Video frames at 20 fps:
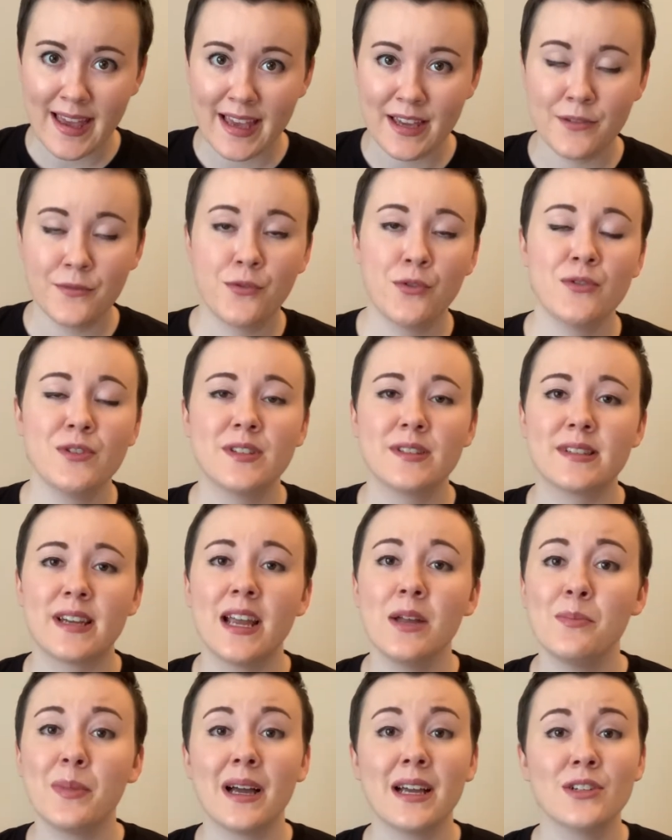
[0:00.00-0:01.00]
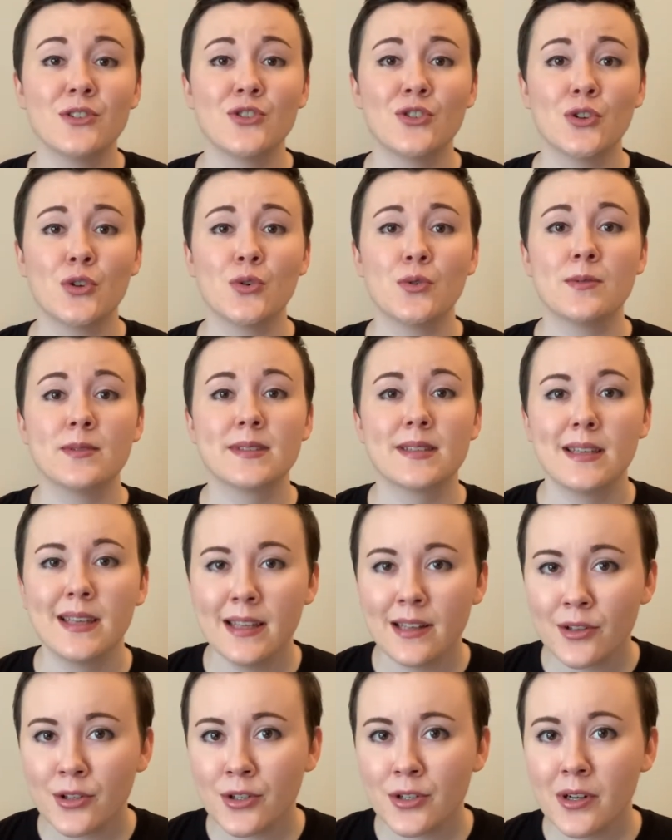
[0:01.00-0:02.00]
and for this type I chose
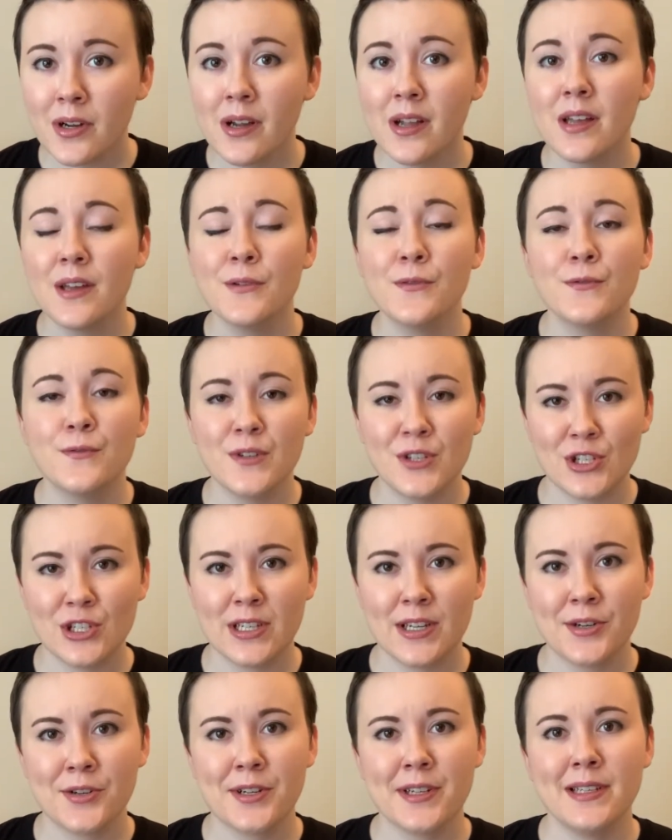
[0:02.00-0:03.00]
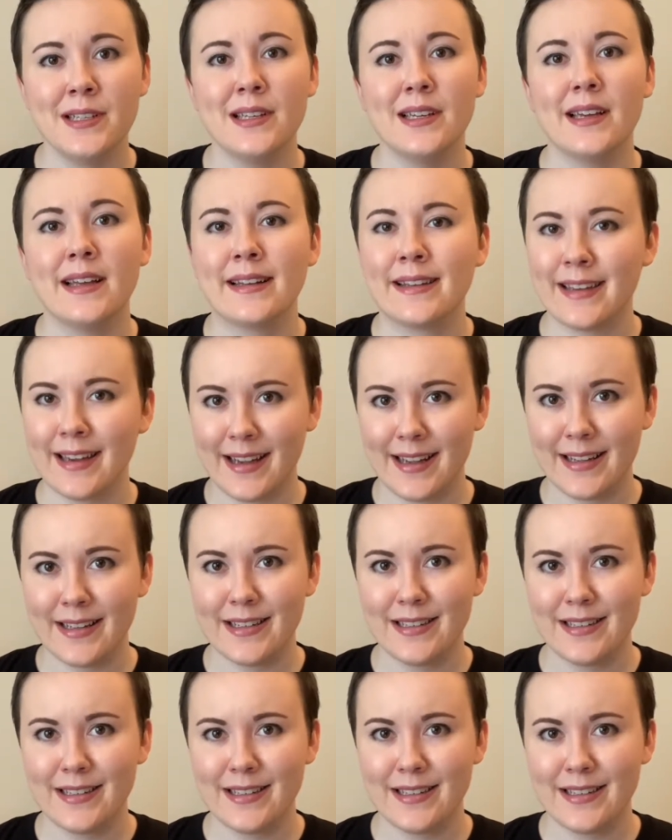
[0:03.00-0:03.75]
healer, visionary, and guide.